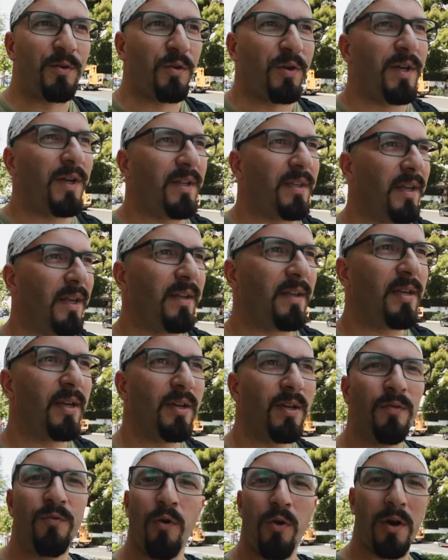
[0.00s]
to eat and
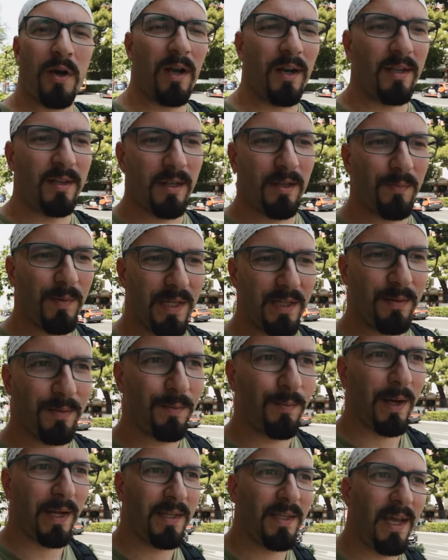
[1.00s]
walk a little bit.
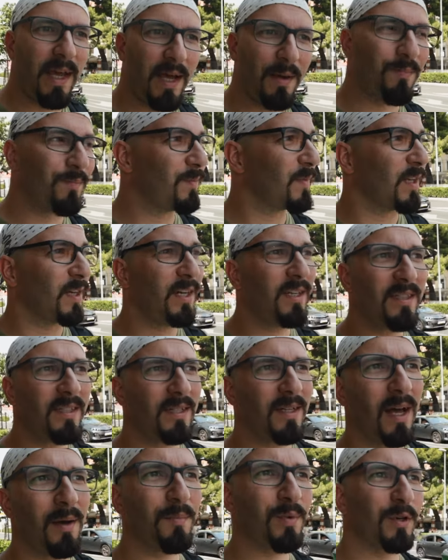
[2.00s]
But yeah,
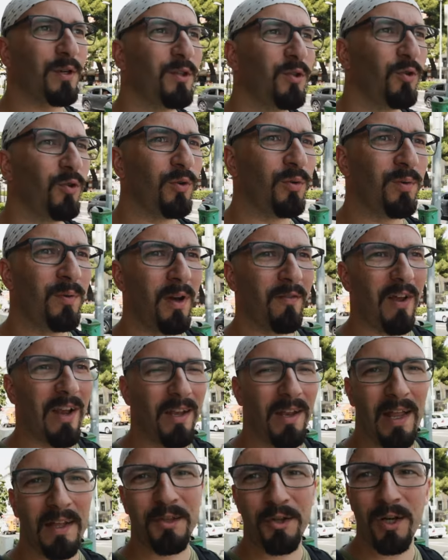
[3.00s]
reason number two,
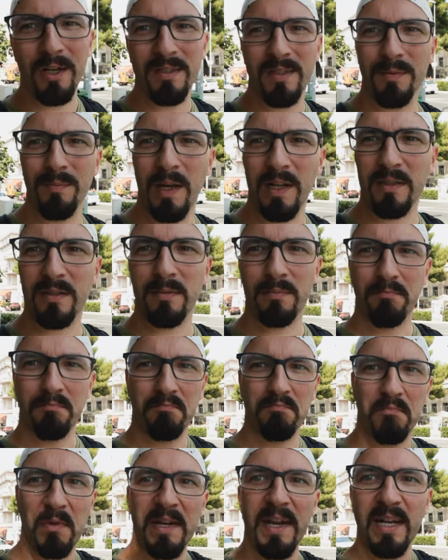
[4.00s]
well, not reason, but
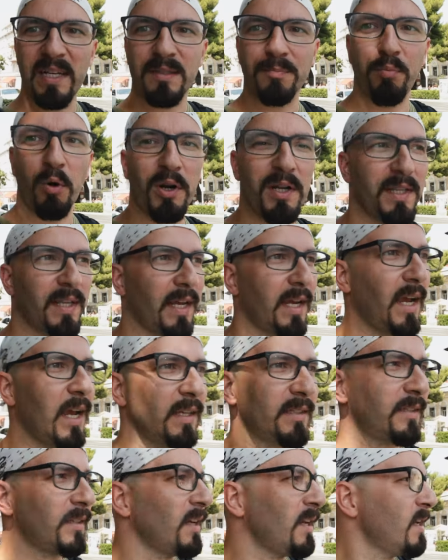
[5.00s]
my next point, I
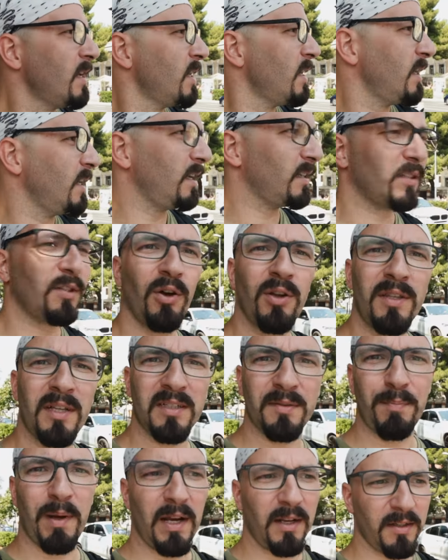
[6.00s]
guess, is don't
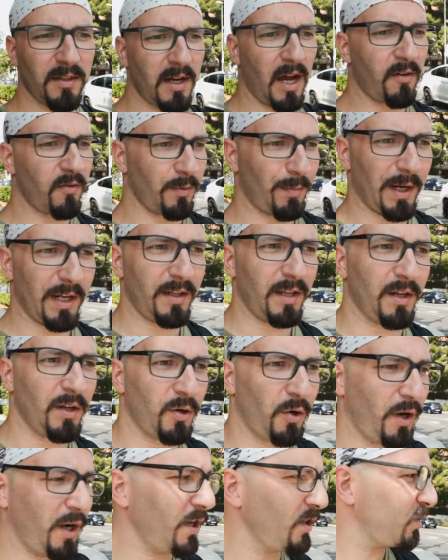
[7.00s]
expect the government in
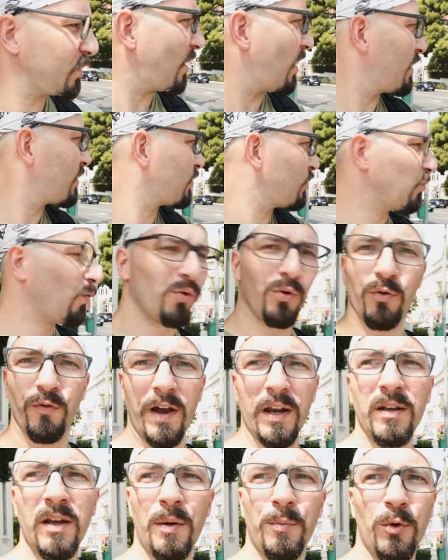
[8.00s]
Croatia to
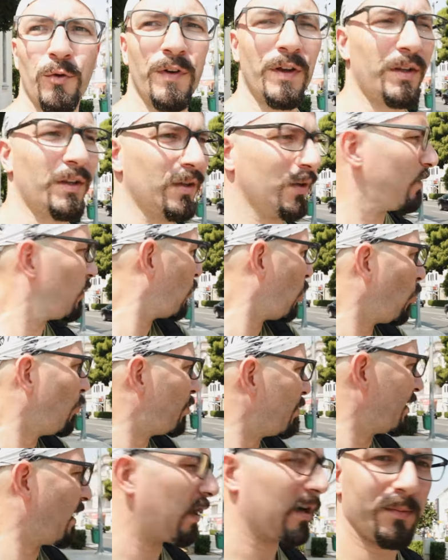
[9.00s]
welcome you with
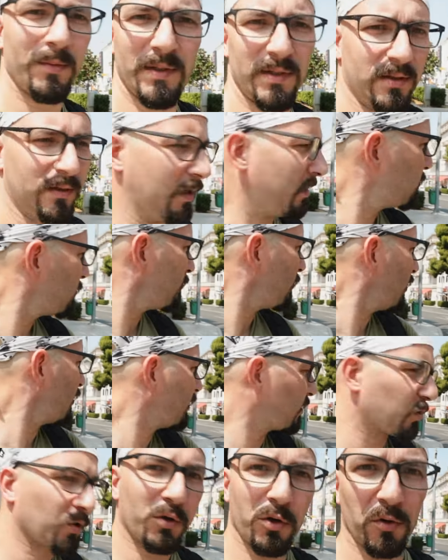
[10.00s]
open arms. I
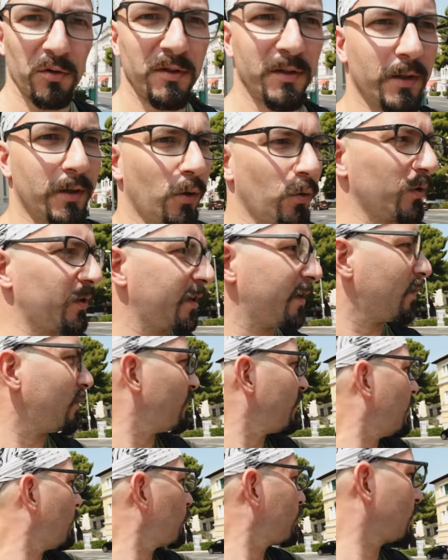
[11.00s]
need to cross the road here
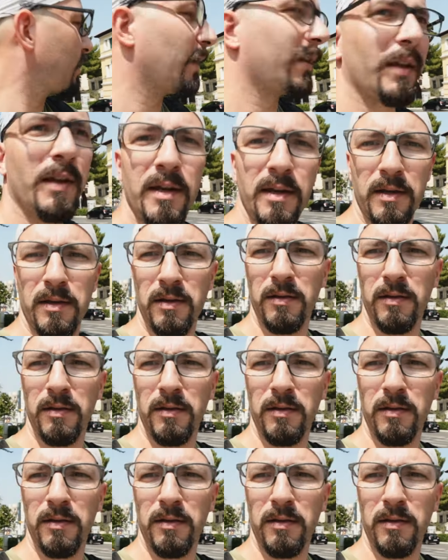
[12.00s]
without getting